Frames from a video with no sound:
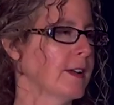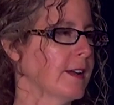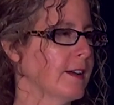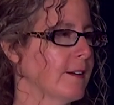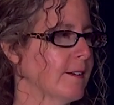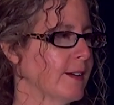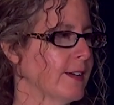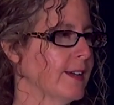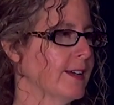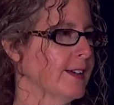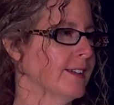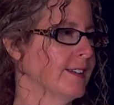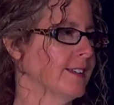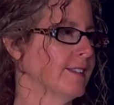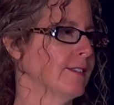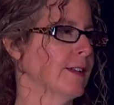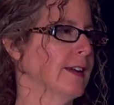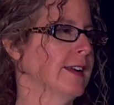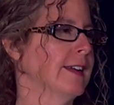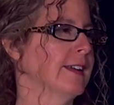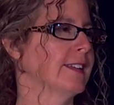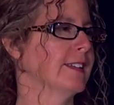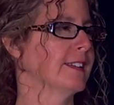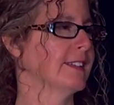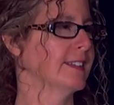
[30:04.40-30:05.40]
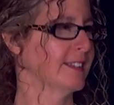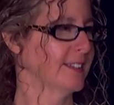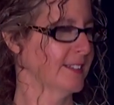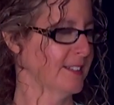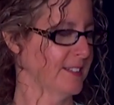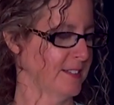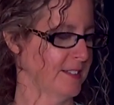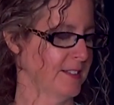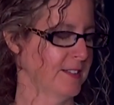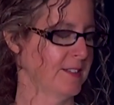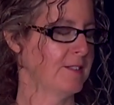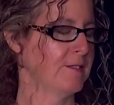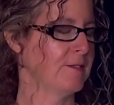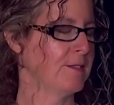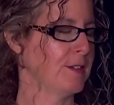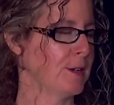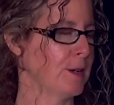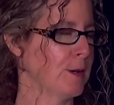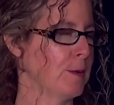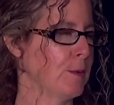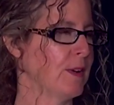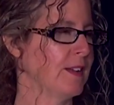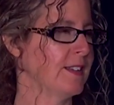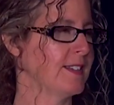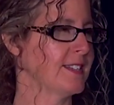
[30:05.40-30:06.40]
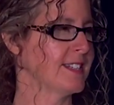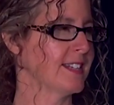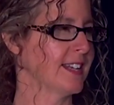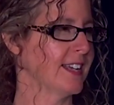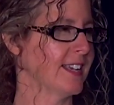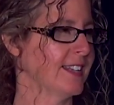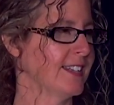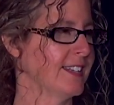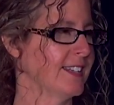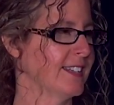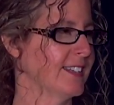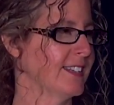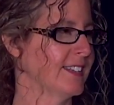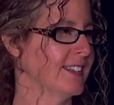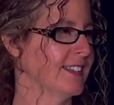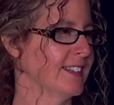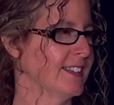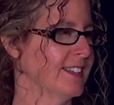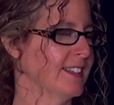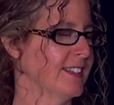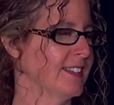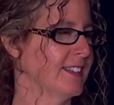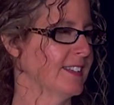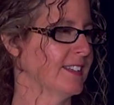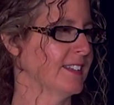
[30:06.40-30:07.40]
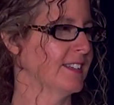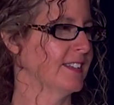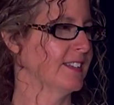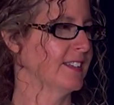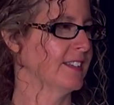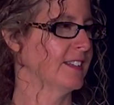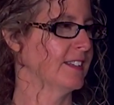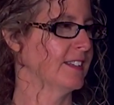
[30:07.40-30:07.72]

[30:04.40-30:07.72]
area. Yeah. Right. The Very well Northeast said. Kingdom. I mean, there's